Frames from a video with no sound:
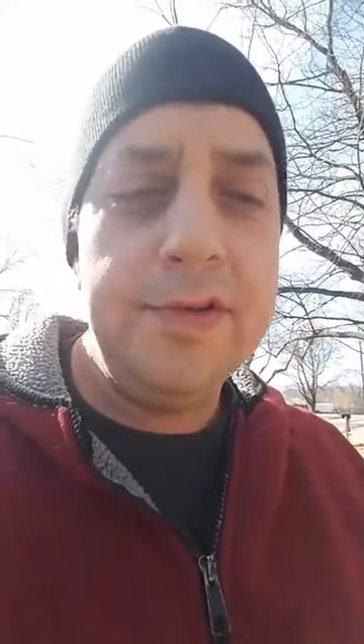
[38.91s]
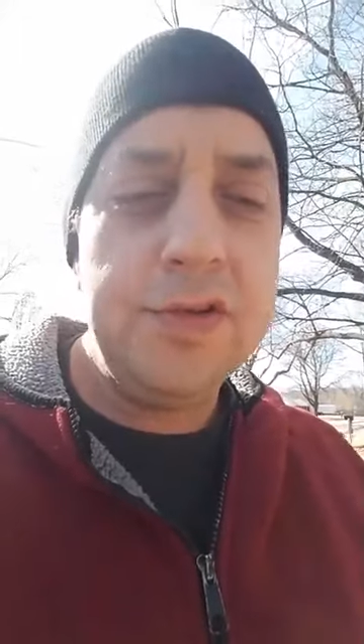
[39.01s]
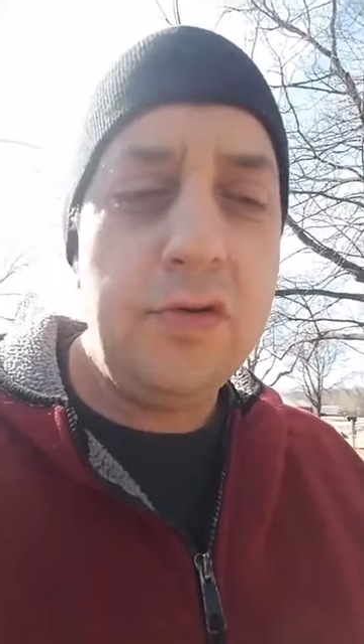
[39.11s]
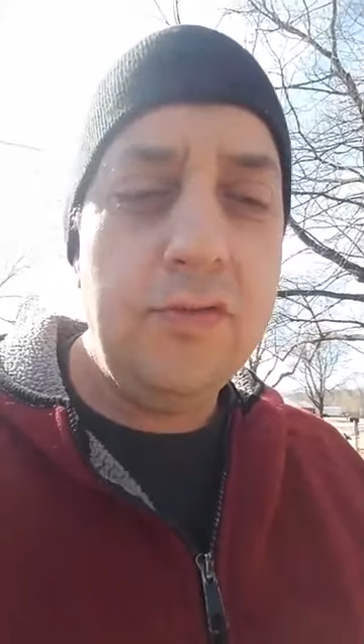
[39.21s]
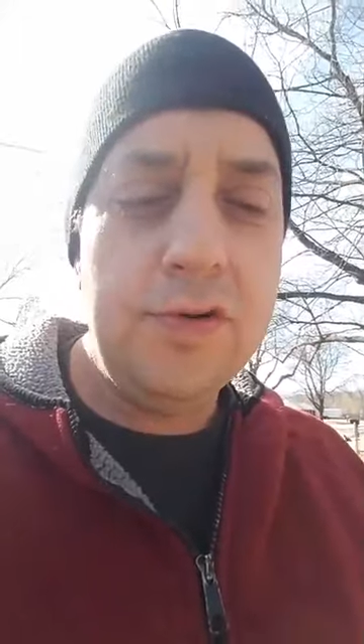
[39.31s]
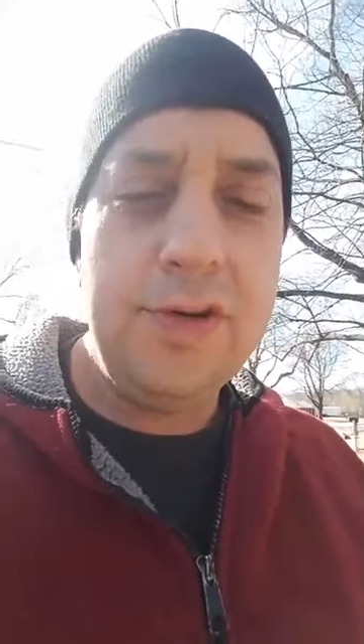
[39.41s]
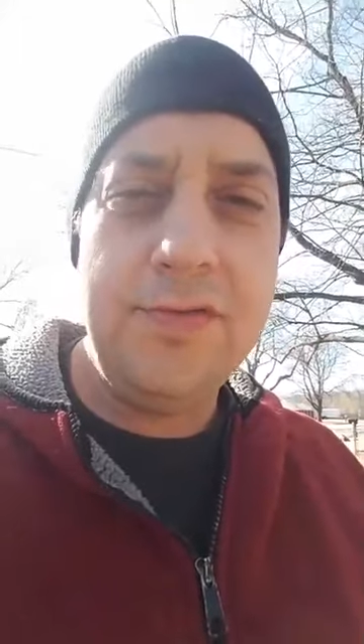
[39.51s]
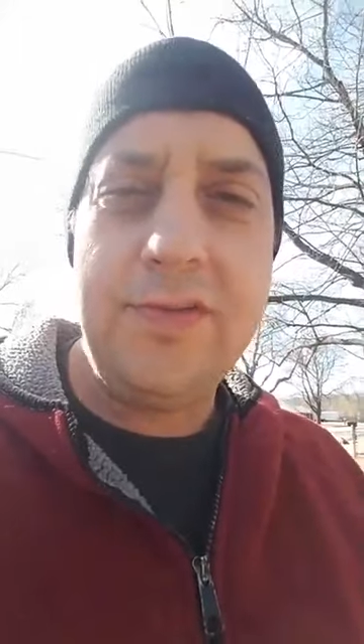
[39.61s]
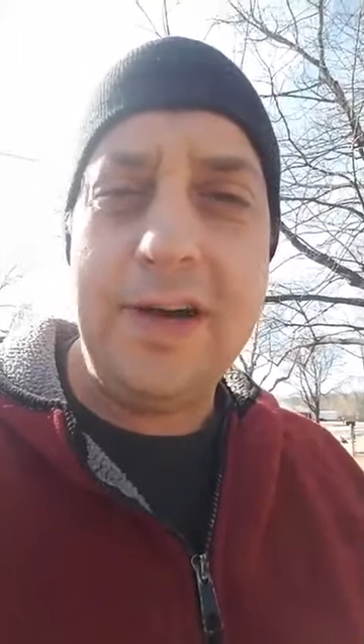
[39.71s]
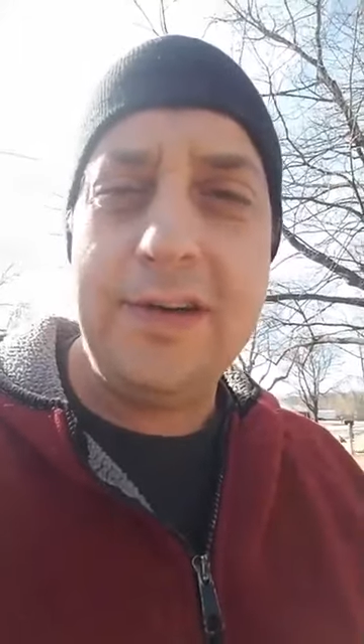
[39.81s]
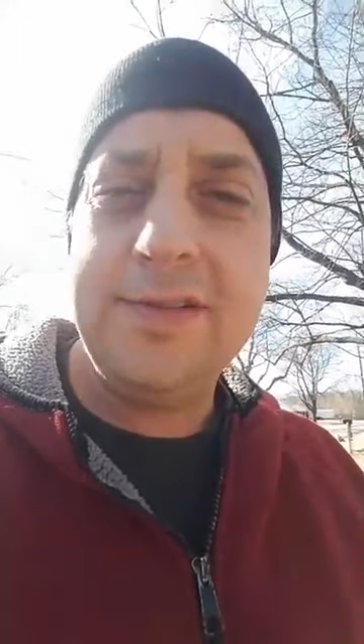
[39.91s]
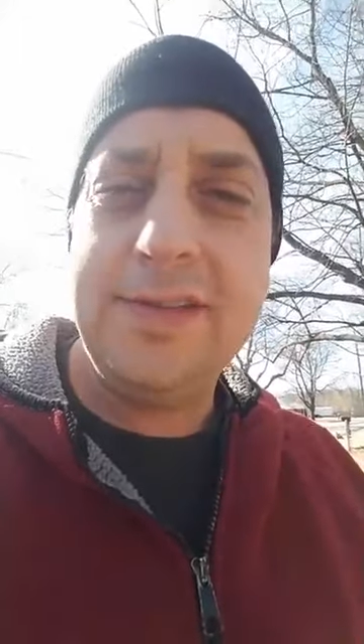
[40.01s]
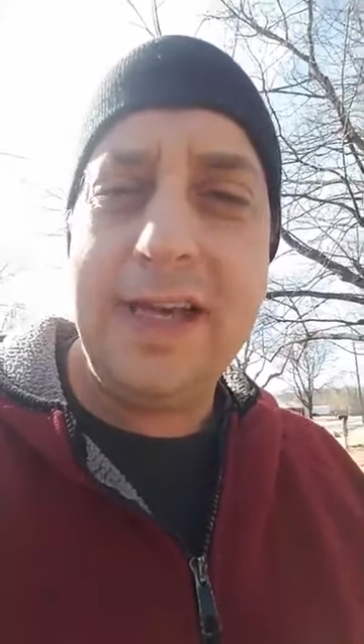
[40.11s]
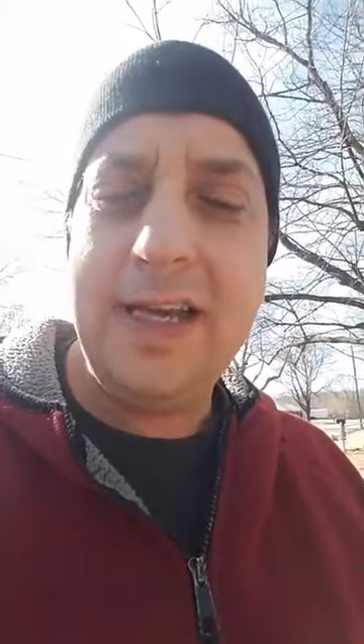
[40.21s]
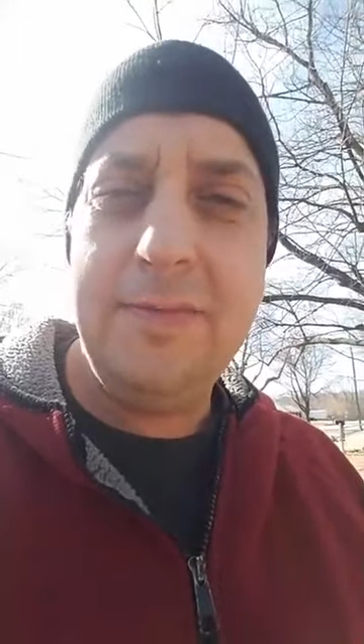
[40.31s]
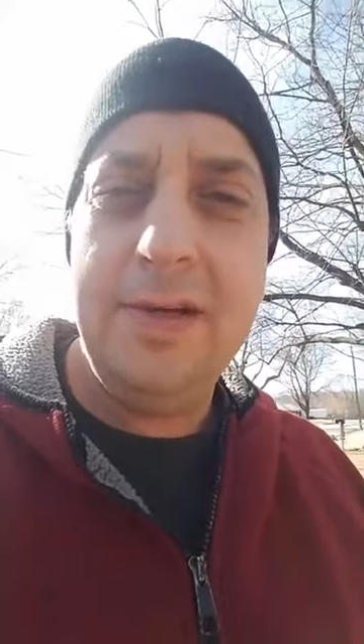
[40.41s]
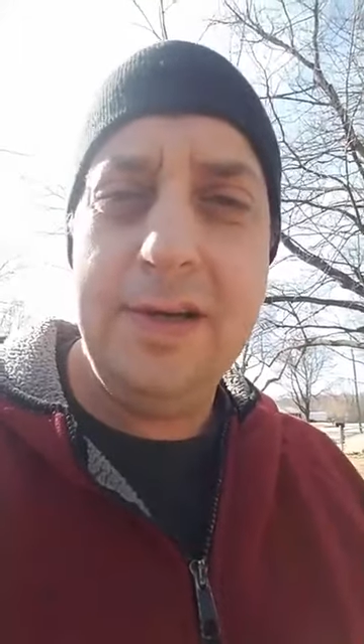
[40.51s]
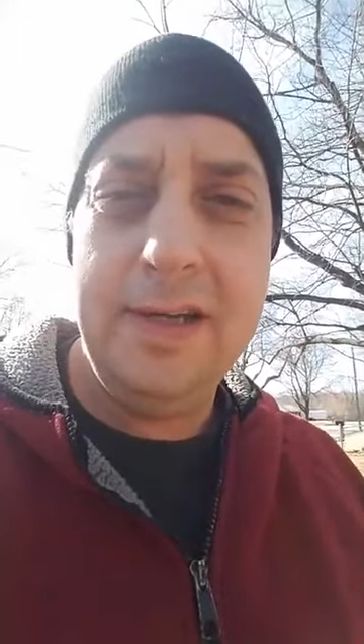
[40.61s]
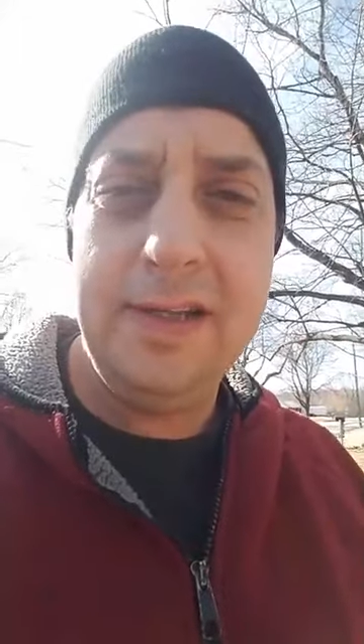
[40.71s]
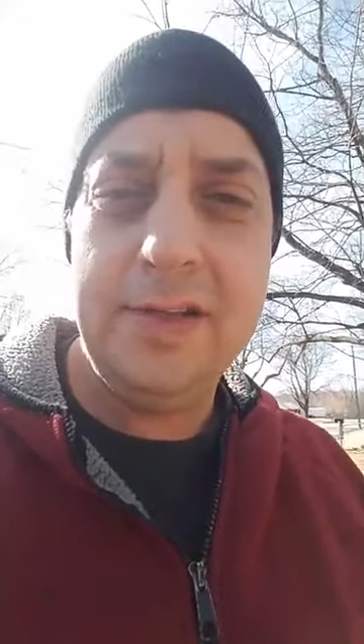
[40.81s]
just go over to the files tab
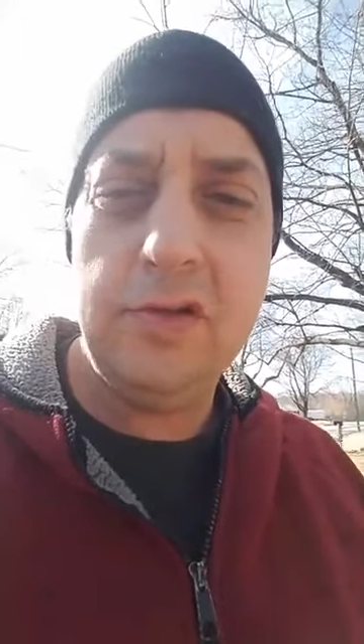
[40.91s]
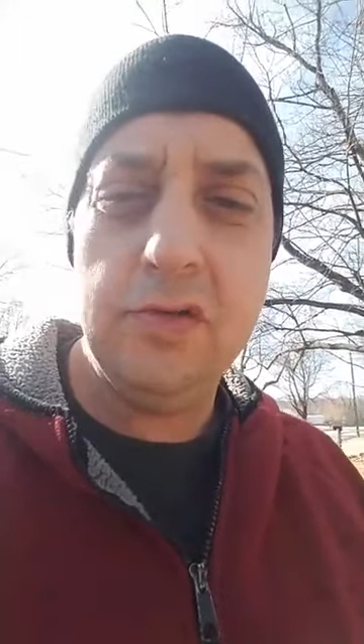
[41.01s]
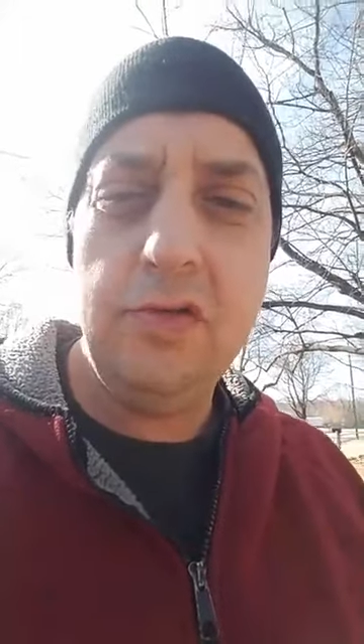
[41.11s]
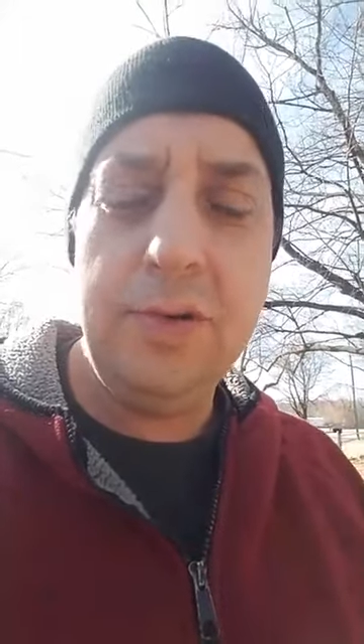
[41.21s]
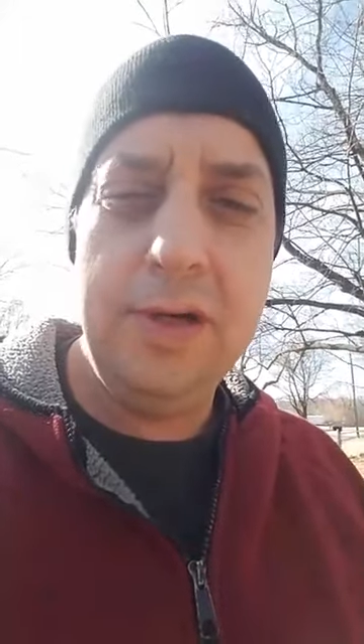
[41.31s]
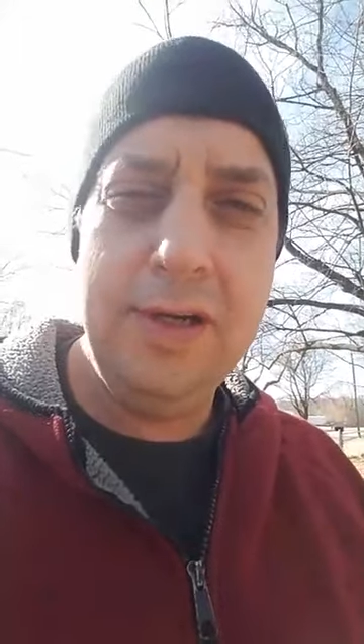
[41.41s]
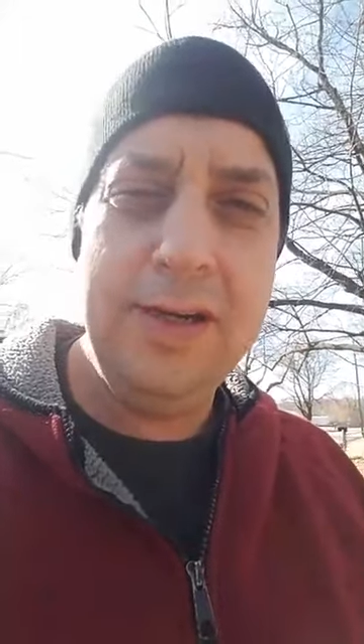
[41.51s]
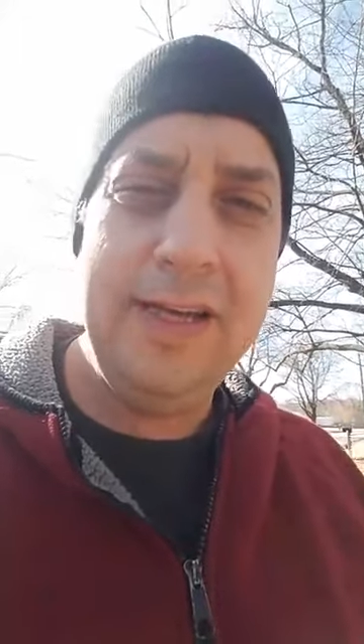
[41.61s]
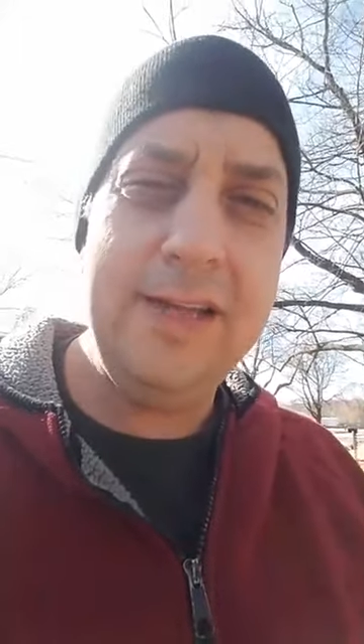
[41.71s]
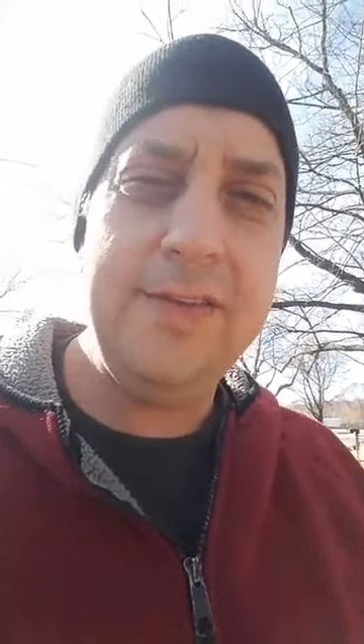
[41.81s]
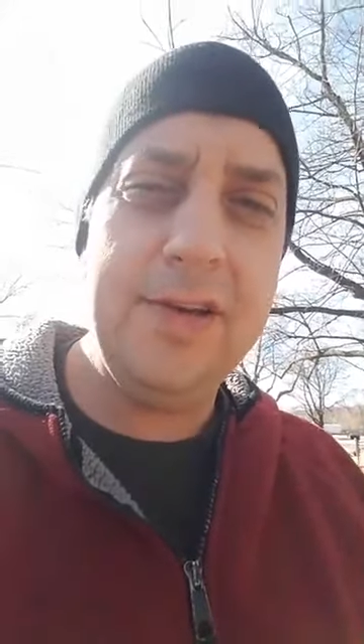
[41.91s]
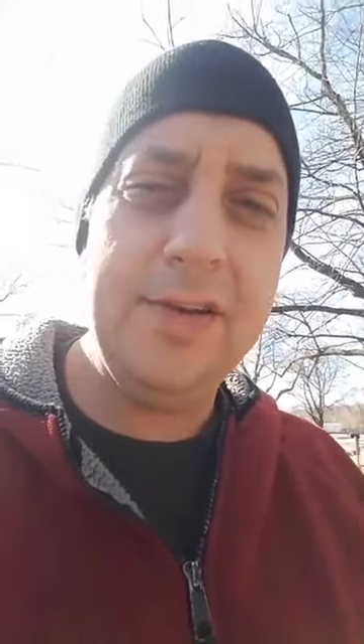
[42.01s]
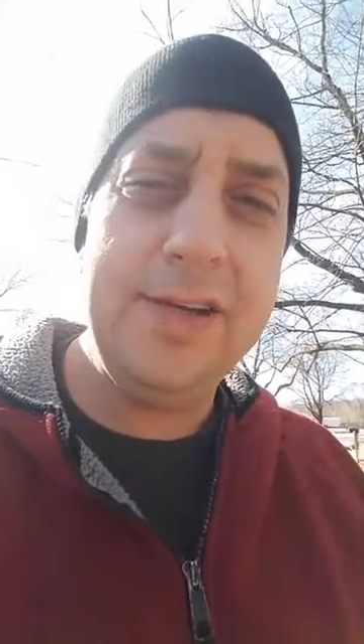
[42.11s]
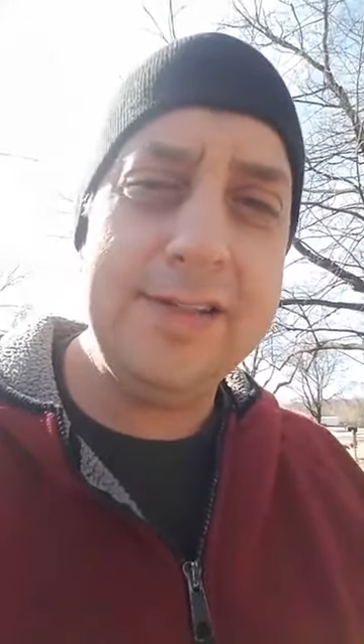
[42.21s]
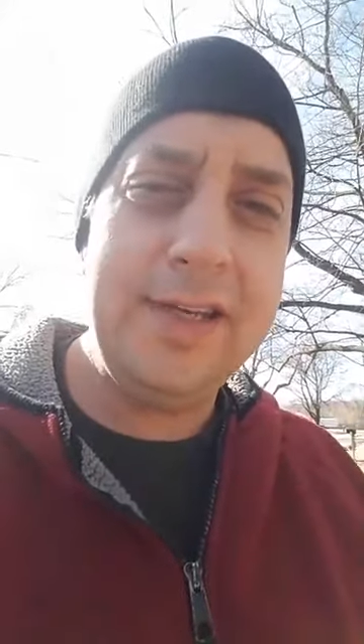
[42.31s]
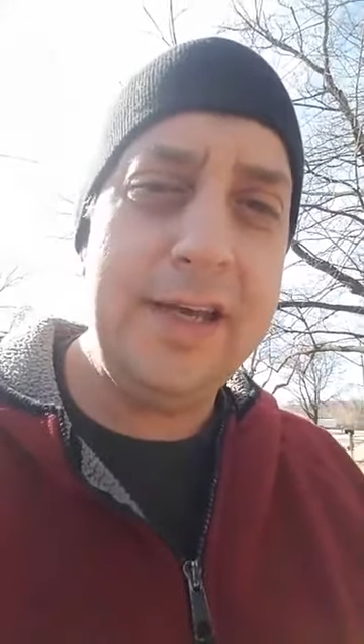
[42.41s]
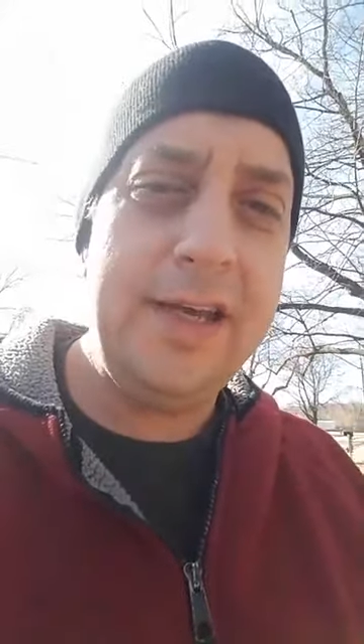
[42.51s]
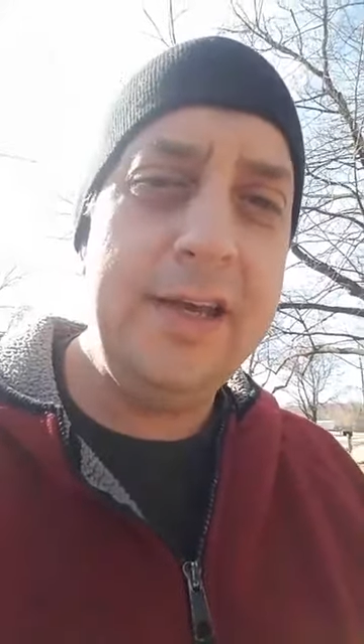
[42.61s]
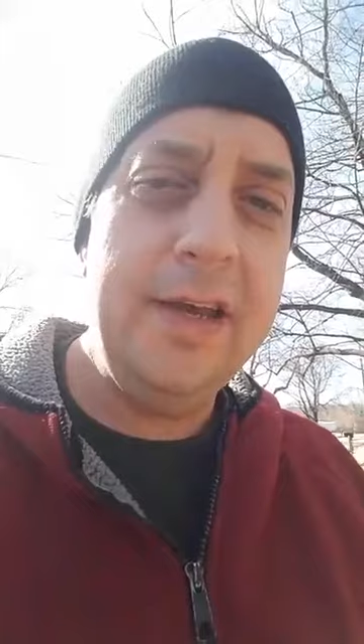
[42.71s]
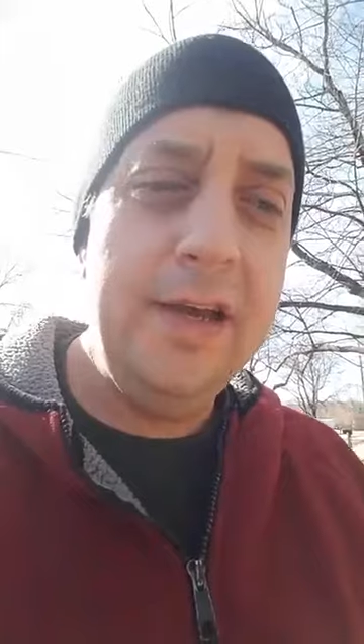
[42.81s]
in this group, and there is a,